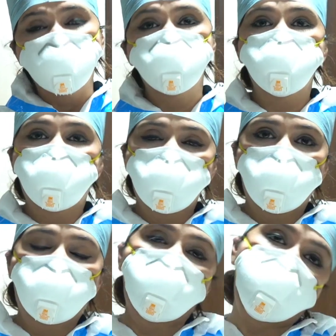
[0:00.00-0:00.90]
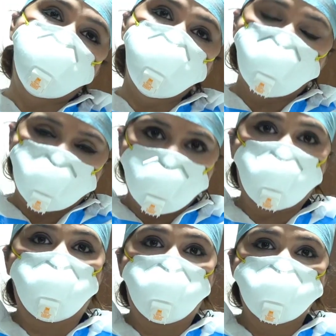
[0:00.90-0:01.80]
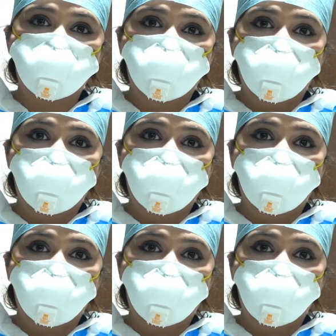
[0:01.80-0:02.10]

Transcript: so that they can have their children ahead.